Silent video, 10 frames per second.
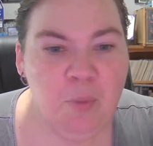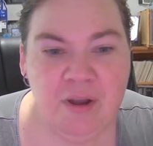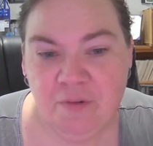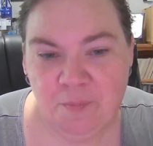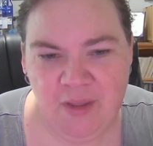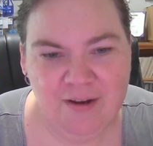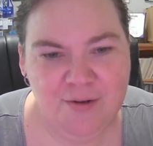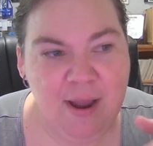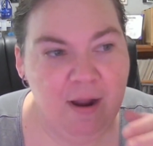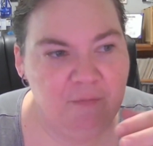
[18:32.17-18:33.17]
But from there,
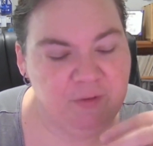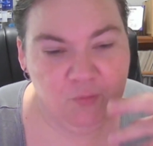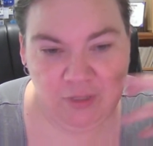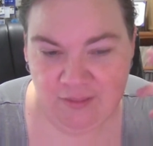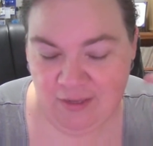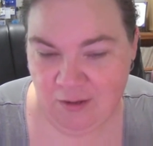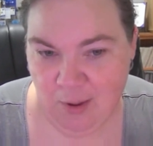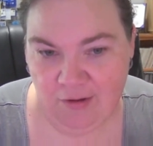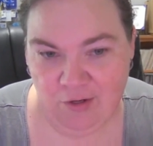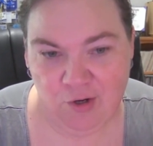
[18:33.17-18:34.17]
you have to really think
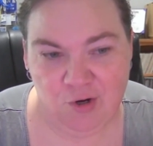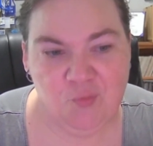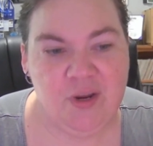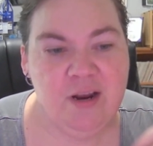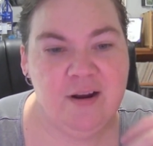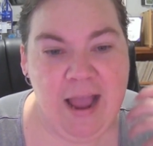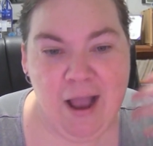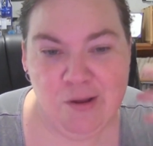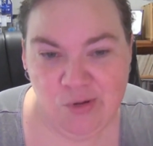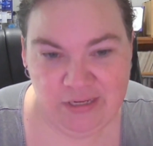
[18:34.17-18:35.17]
about your career and
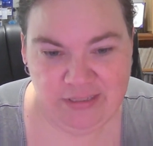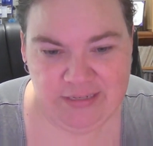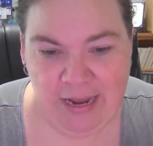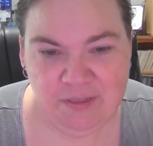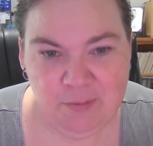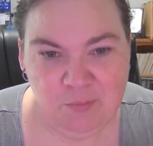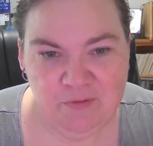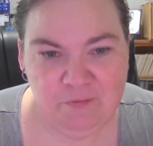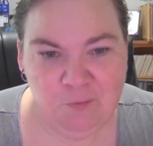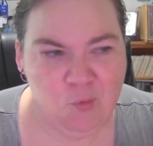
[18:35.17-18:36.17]
how you can adapt it
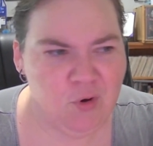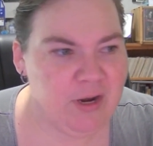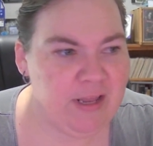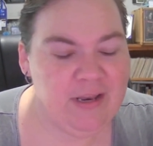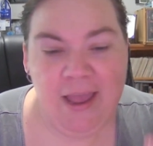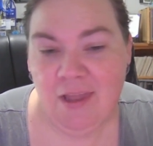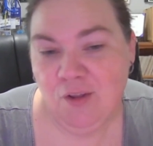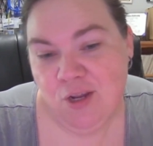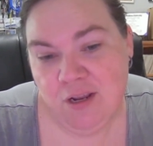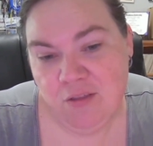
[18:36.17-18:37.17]
moving forward,
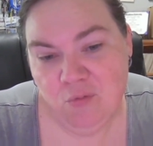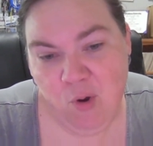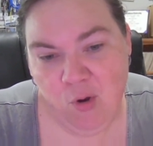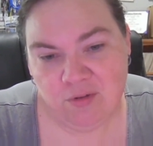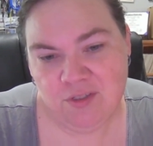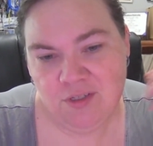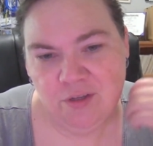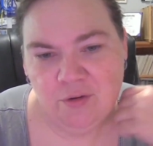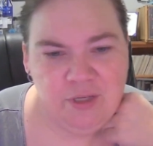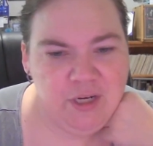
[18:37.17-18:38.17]
and look at other roles
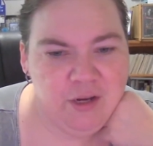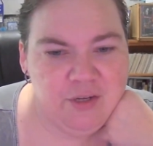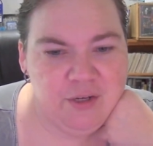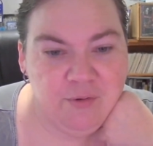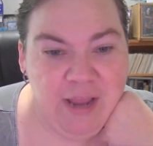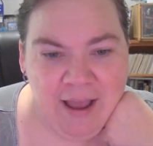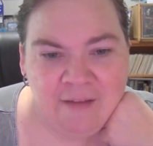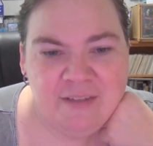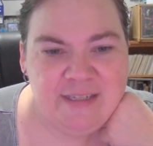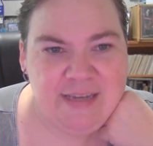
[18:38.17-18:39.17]
too. You don't
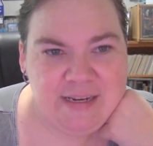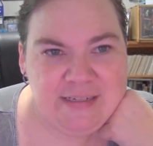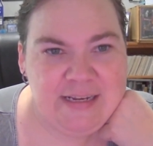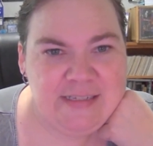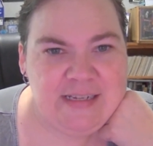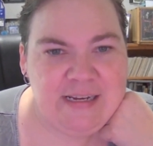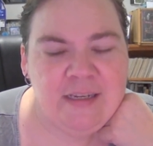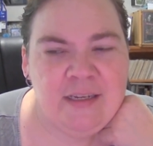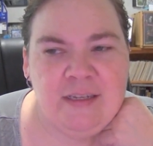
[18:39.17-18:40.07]
have to stay in testing.